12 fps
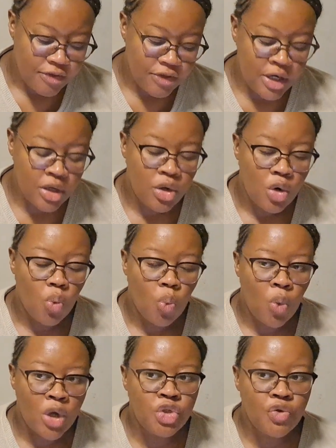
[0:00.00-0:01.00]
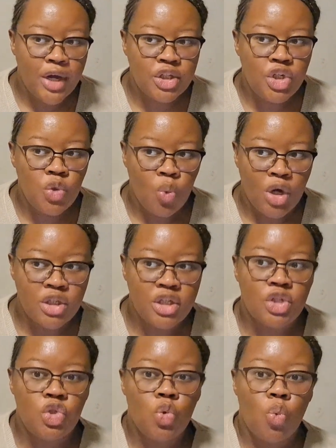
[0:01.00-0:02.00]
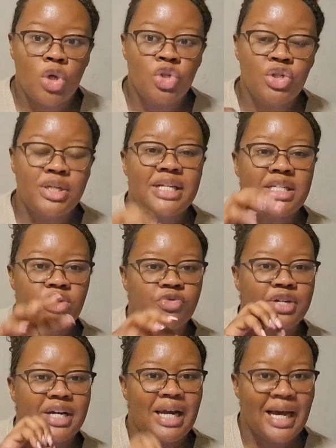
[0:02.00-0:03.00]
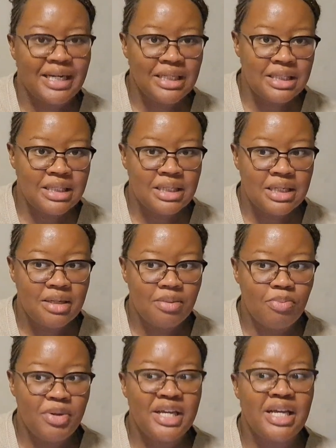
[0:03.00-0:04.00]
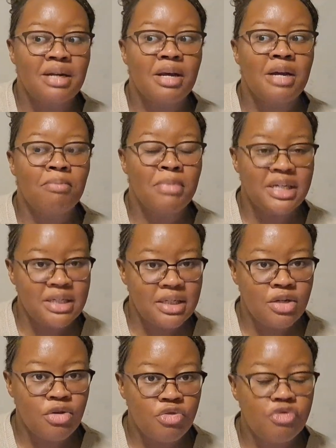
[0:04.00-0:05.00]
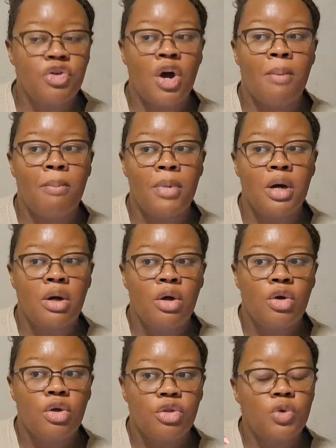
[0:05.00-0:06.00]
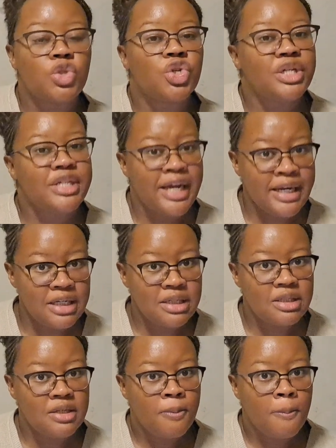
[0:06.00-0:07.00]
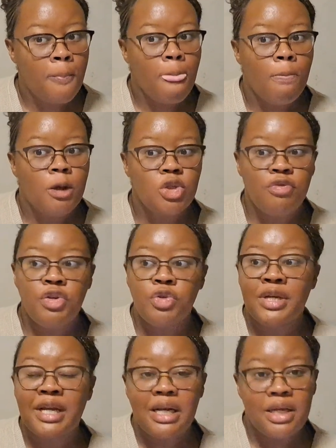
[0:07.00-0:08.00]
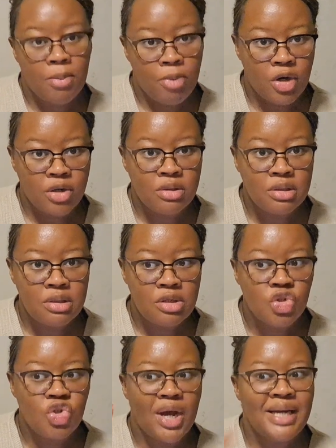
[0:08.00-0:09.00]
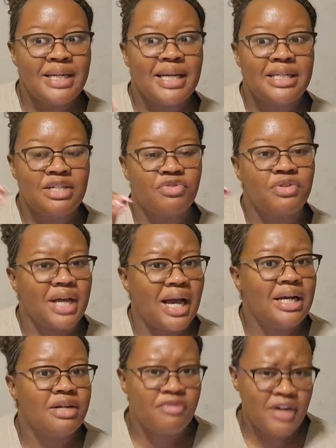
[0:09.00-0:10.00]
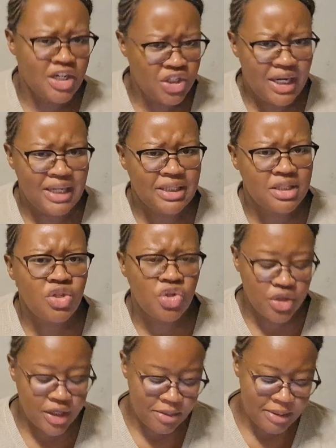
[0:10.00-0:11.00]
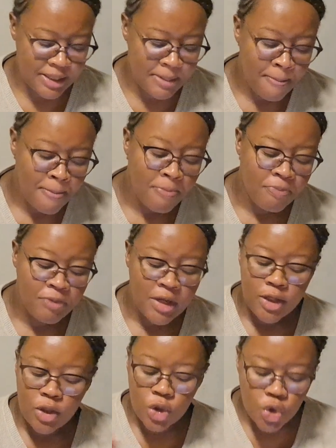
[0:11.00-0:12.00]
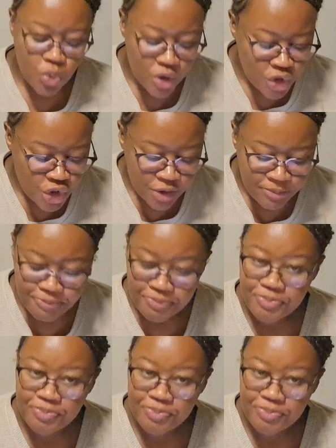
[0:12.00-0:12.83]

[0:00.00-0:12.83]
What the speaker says: Then what you actually want is you want to get different lights being emitted from those containers. So if you're doing clear bottles, try and get different colored flashlights. You know what I mean? You switch